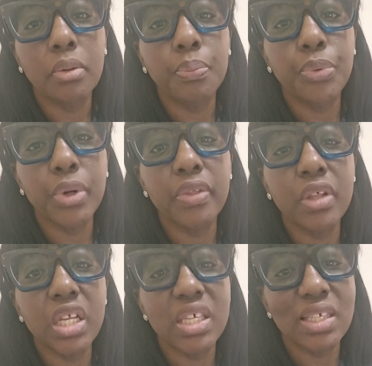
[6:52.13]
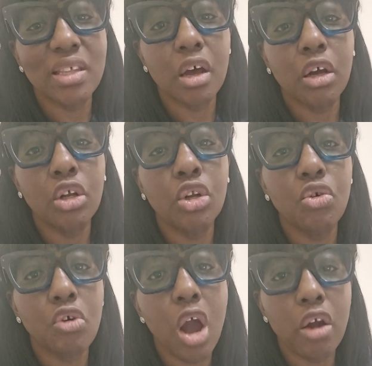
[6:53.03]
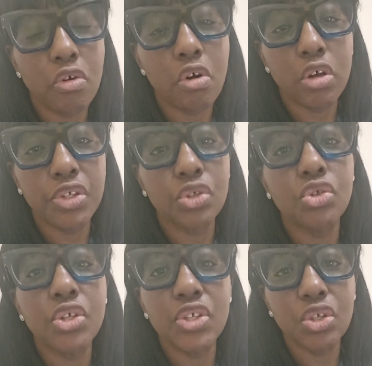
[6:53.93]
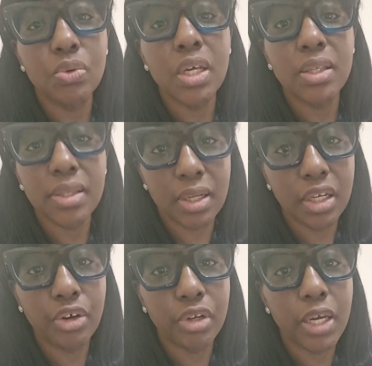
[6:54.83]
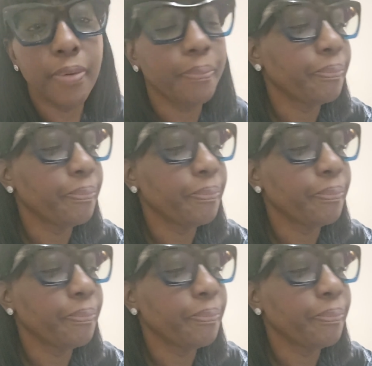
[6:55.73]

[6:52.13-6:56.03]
bring the lesson across to the students clearly?